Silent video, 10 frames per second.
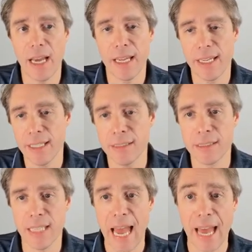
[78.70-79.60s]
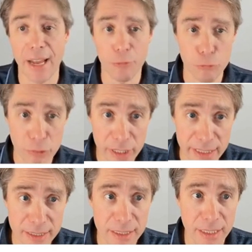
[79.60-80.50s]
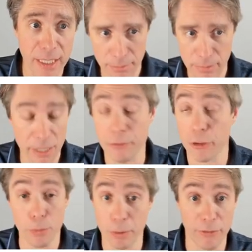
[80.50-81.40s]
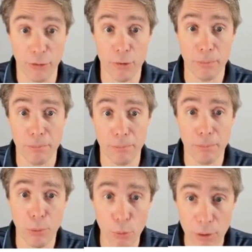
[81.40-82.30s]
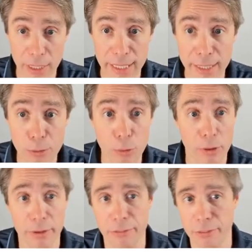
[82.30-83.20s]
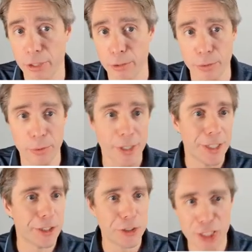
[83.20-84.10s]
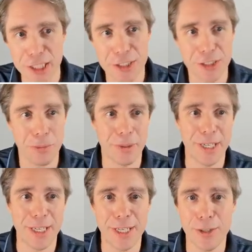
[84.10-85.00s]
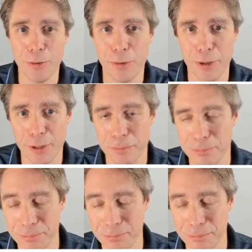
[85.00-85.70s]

is at risk if you perform poorly, or if you cheat somebody, or